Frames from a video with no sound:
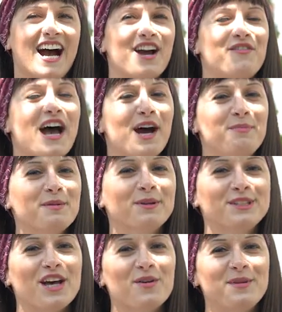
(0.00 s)
I've had
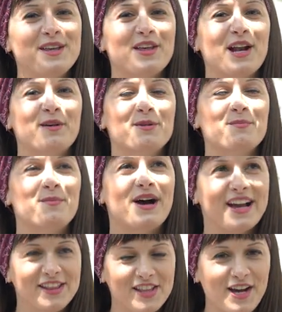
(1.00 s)
people tell me that I
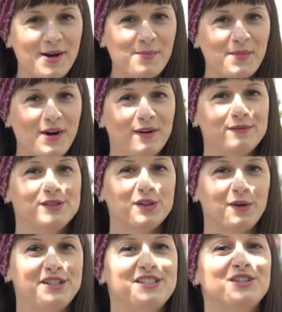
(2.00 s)
remind them of
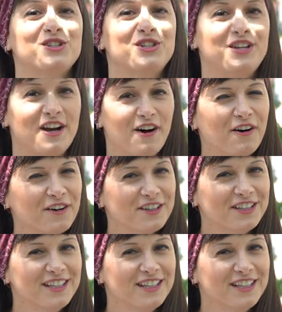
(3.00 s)
Zooey Deschanel.